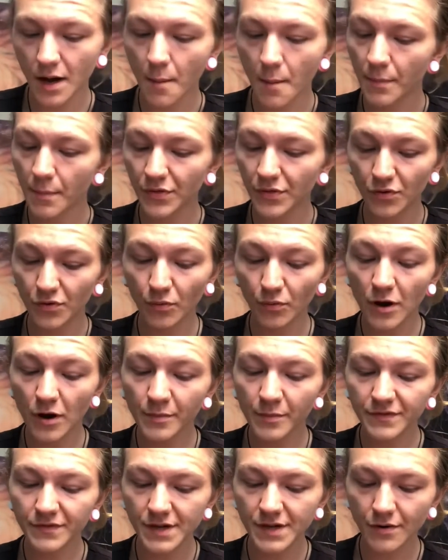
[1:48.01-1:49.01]
but the realm
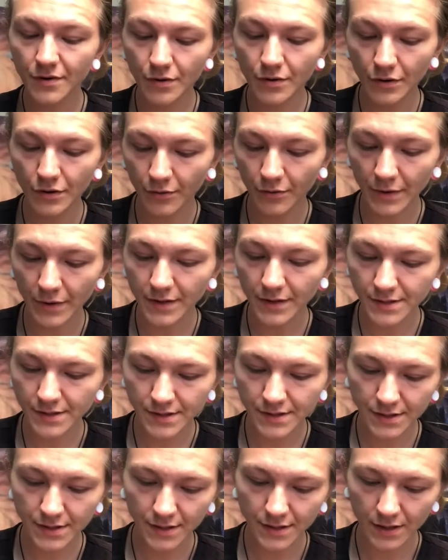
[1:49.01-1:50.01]
of tarot hermits